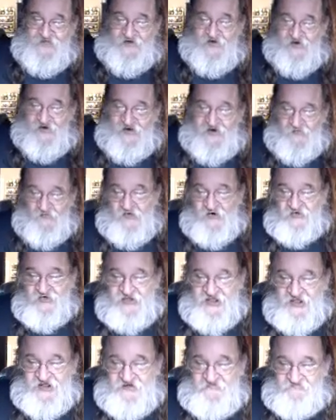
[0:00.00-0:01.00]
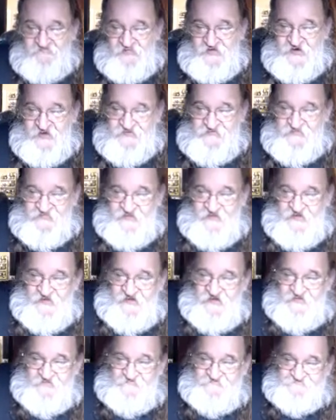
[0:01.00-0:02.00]
or it will get pretty
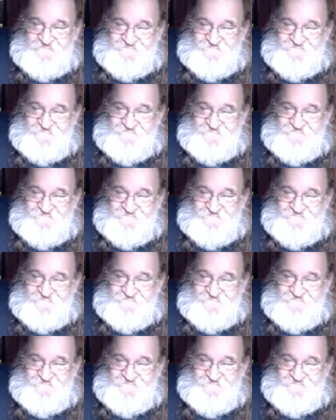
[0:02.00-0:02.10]
thick.